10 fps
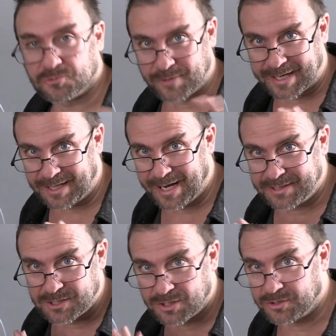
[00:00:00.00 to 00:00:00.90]
Red
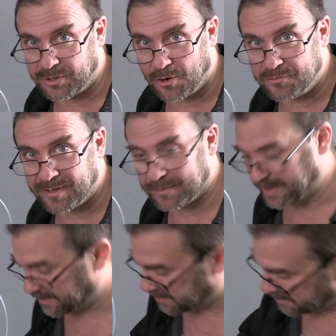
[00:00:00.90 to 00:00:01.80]
light, no filament.